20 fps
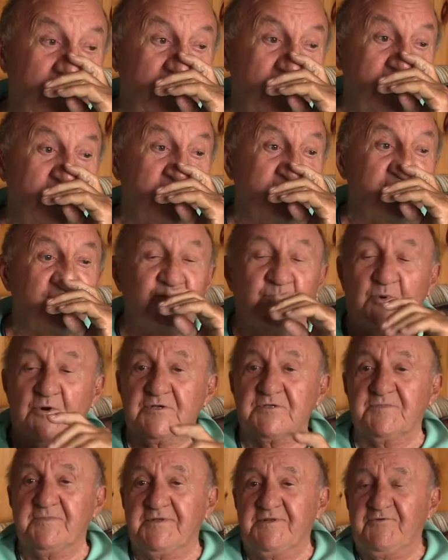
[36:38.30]
uh,
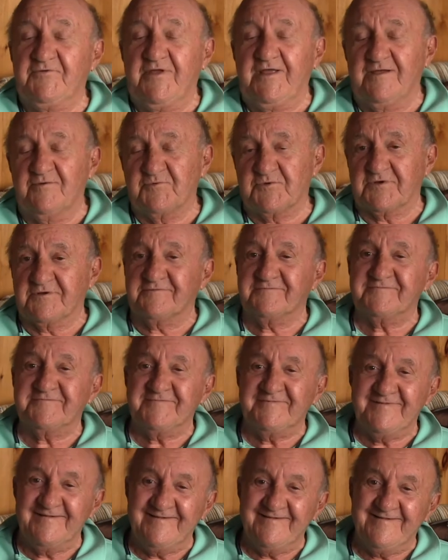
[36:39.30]
Portsmouth, New Hampshire.
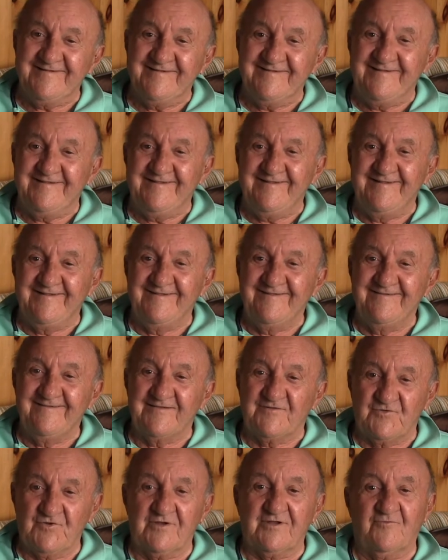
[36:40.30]

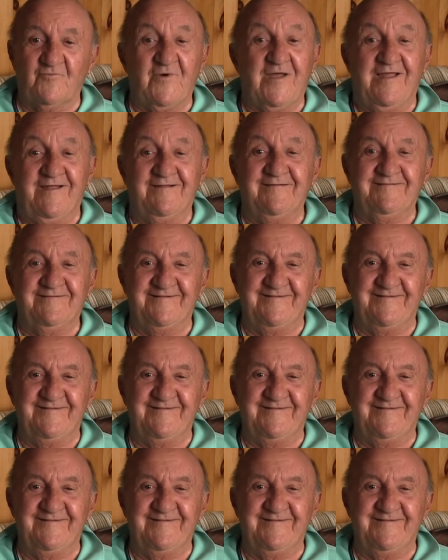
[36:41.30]
It took a while.